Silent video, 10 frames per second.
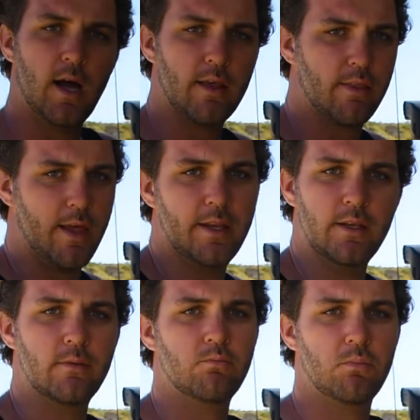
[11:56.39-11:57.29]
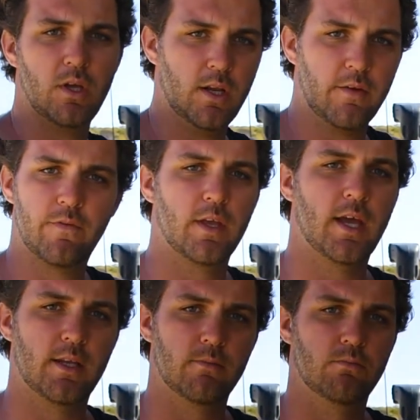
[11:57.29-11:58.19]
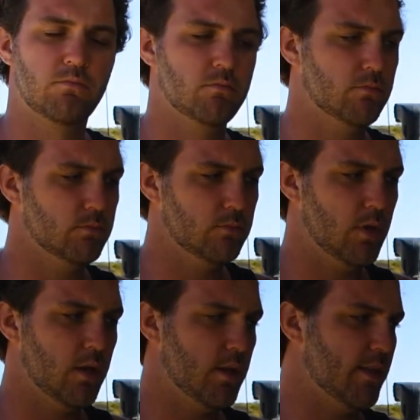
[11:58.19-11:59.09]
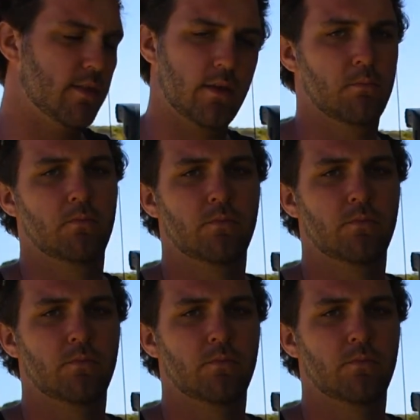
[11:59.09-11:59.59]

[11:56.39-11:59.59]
I set it and I forget it, and that's it.